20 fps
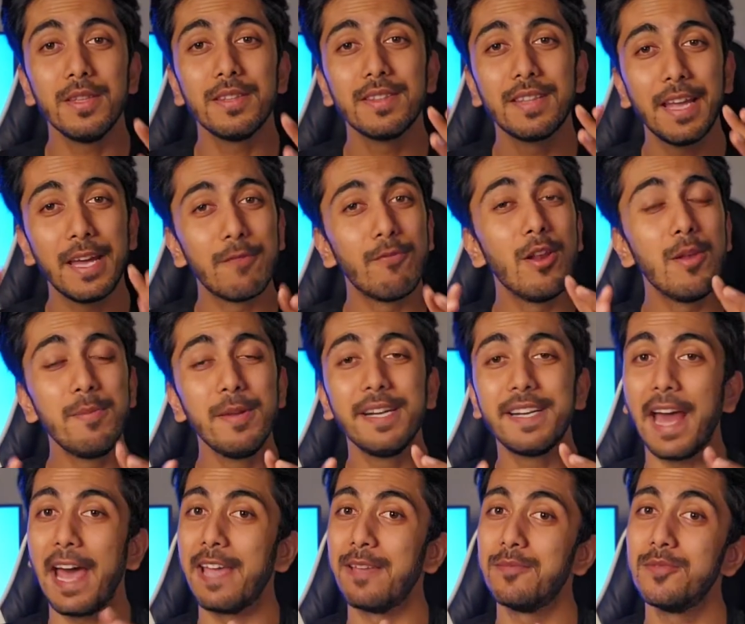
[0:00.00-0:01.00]
there will be
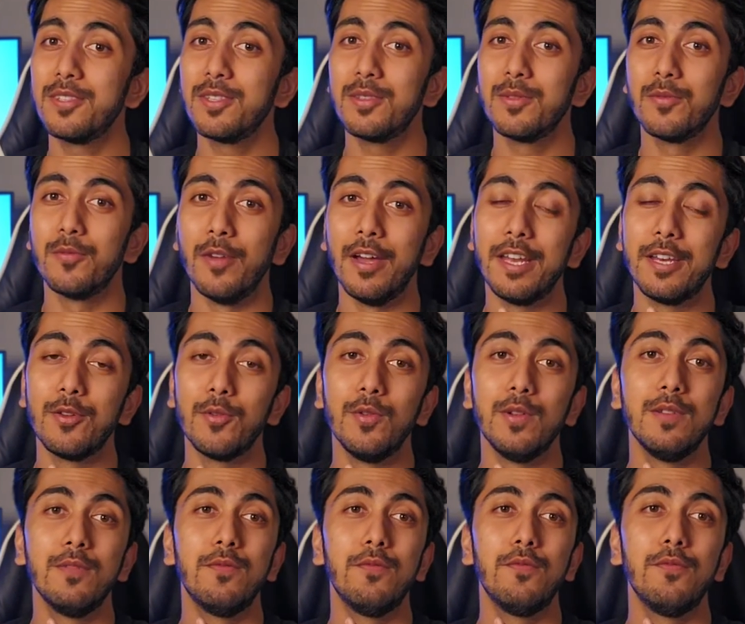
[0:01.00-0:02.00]
times where you
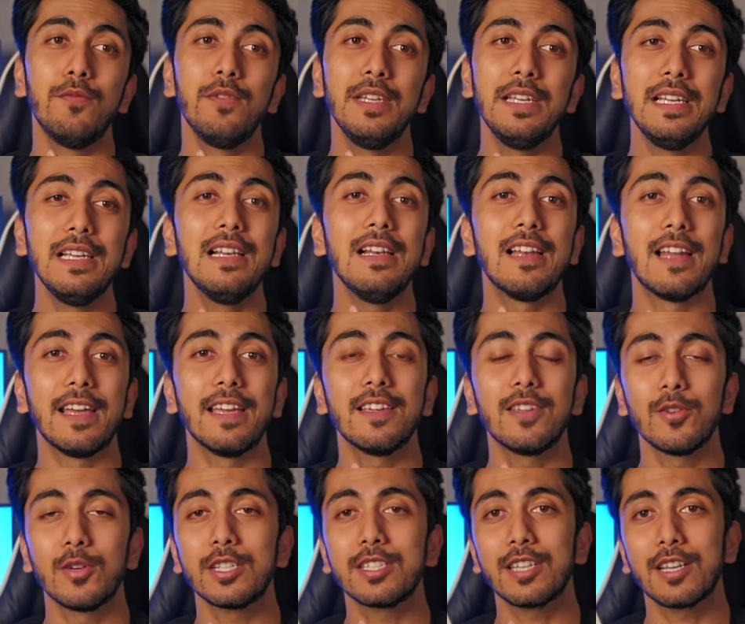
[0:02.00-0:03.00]
will feel
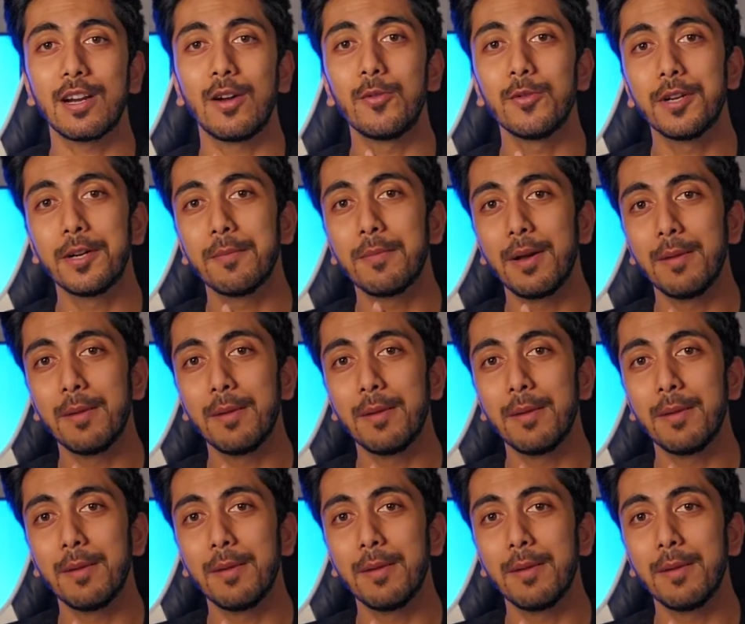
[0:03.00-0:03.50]
like you are surrounded